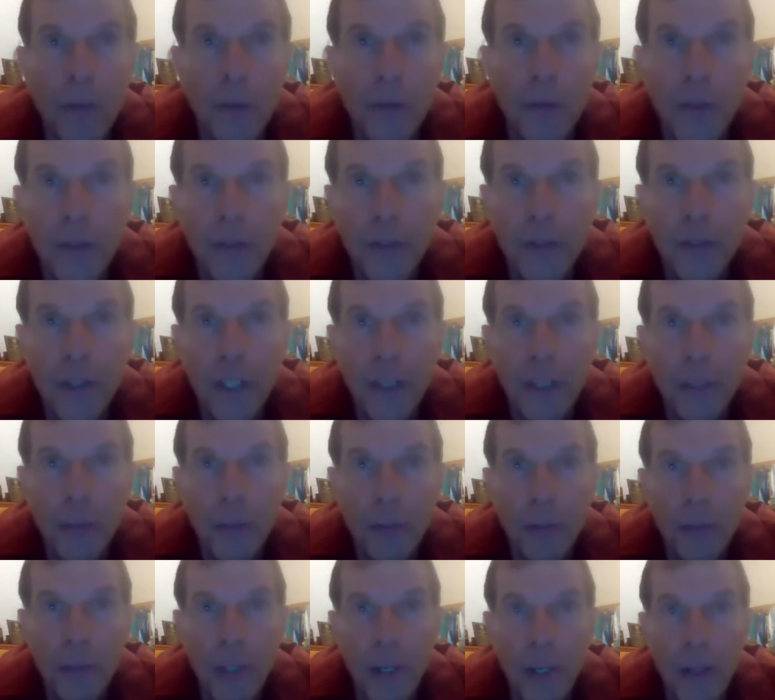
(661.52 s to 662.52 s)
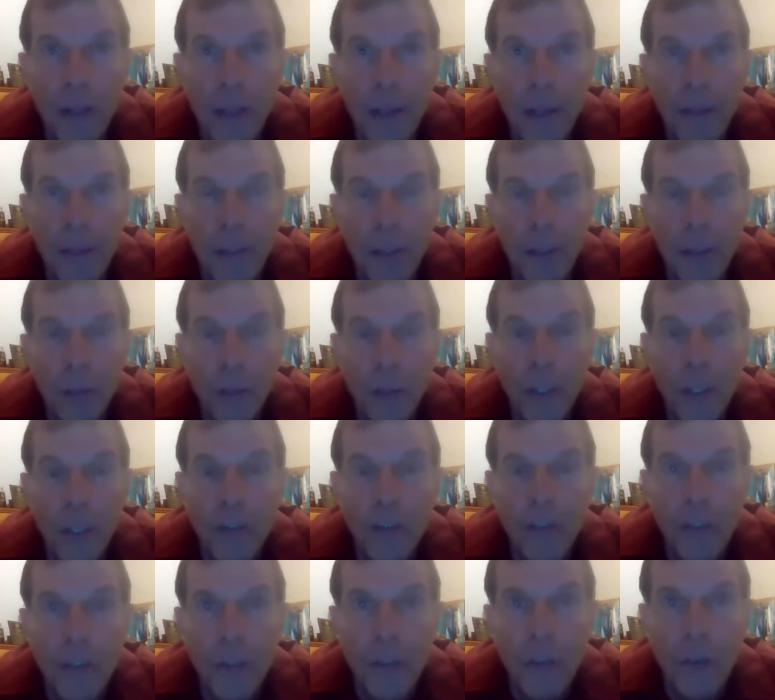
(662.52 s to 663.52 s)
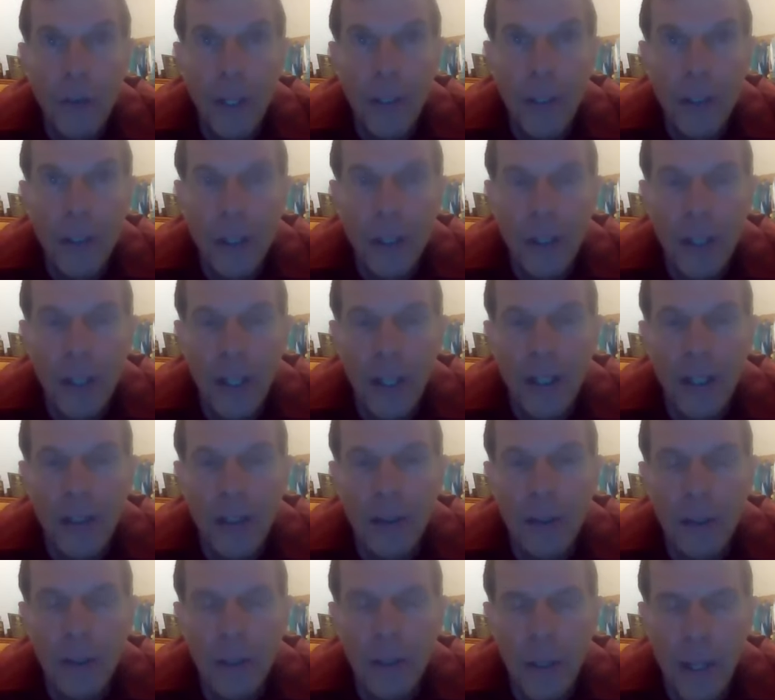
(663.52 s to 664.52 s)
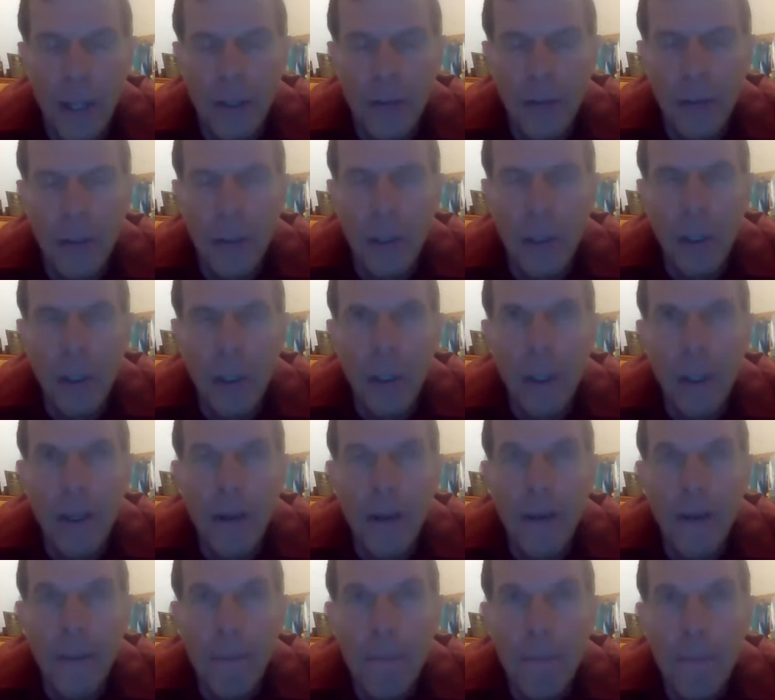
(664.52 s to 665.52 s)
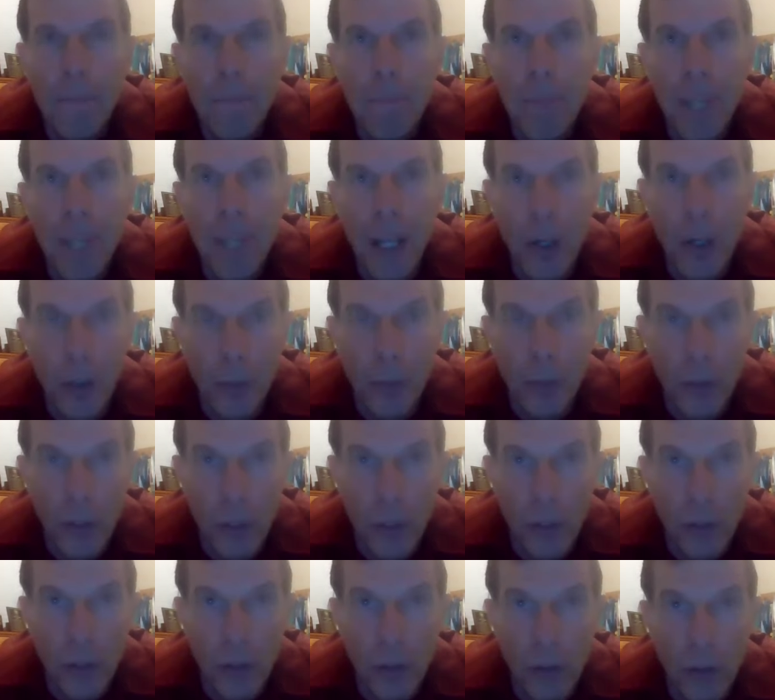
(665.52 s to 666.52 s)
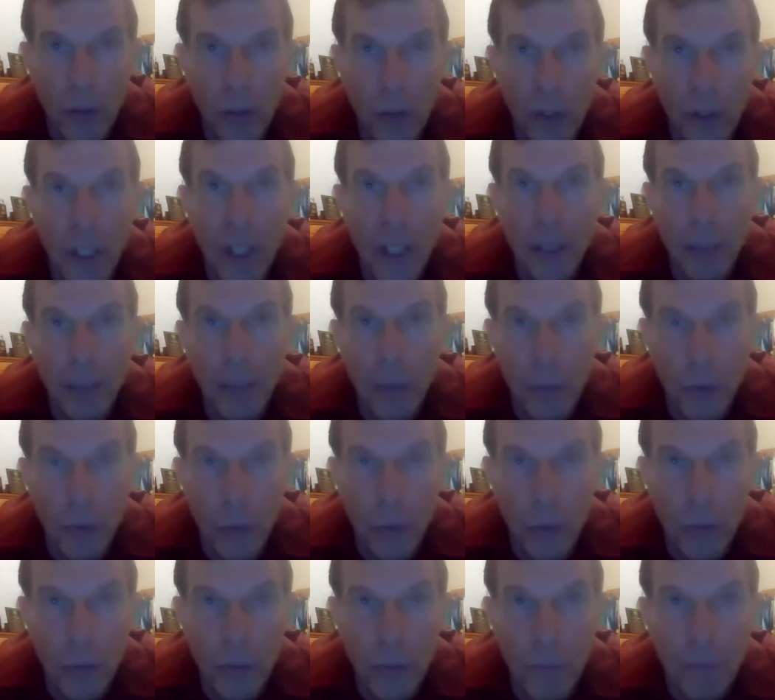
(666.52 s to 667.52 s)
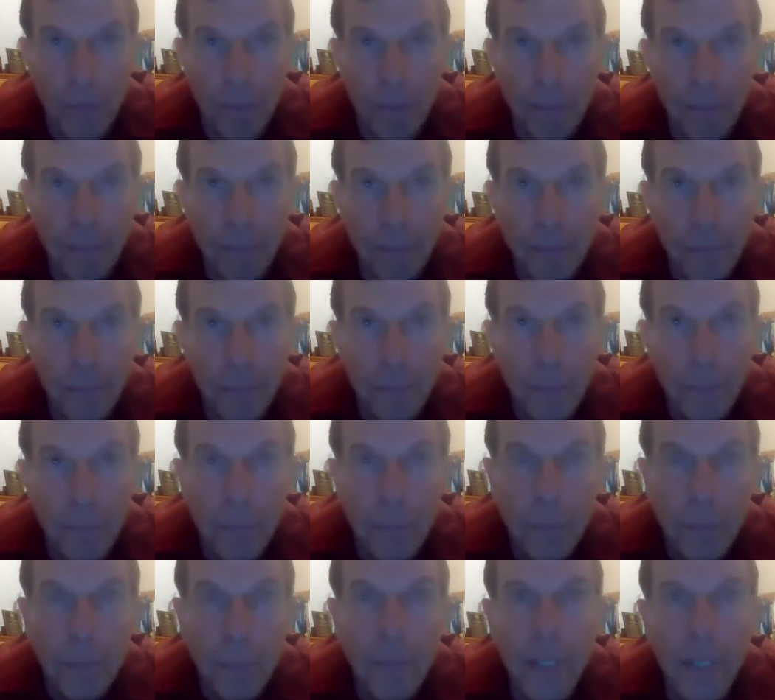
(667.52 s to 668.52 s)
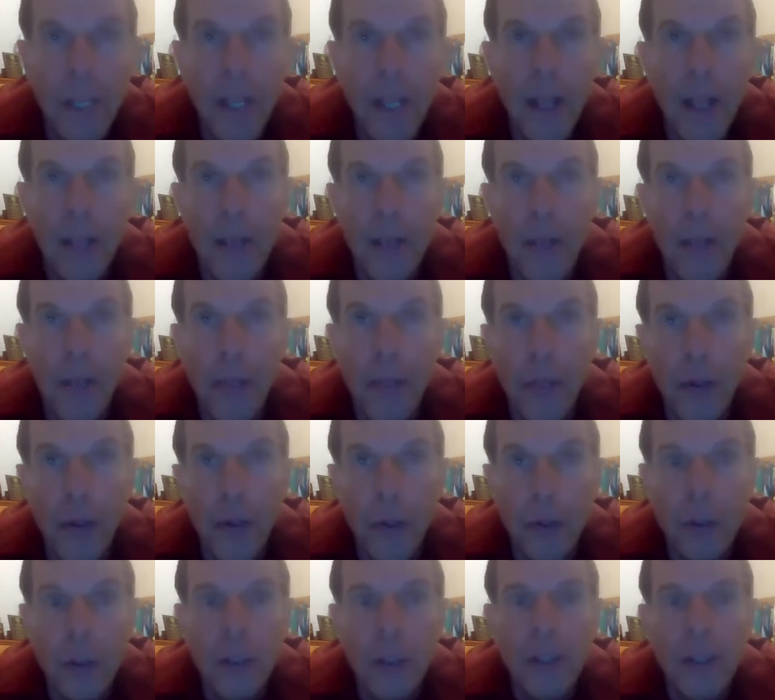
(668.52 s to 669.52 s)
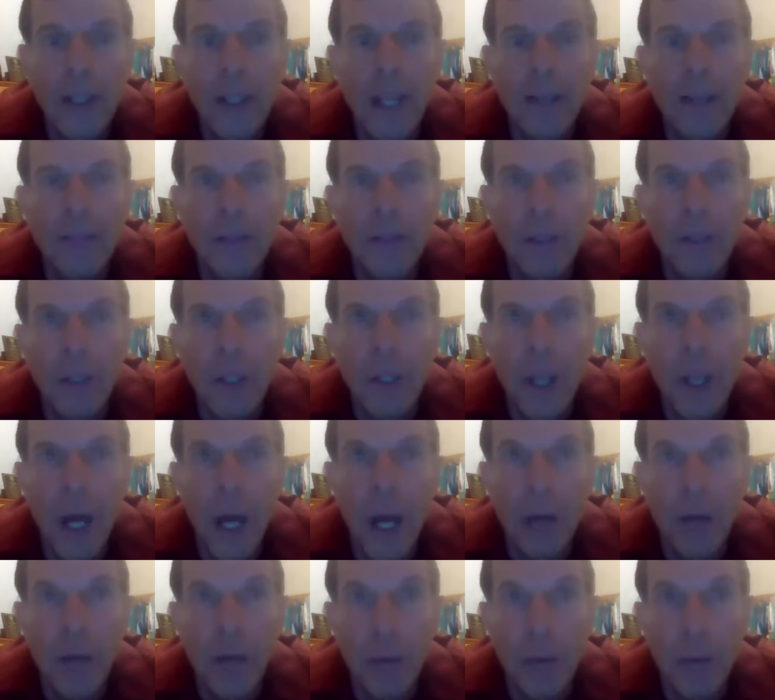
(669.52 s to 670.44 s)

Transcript: 15% of them at the reconsideration level get overturned, get approved. The third level of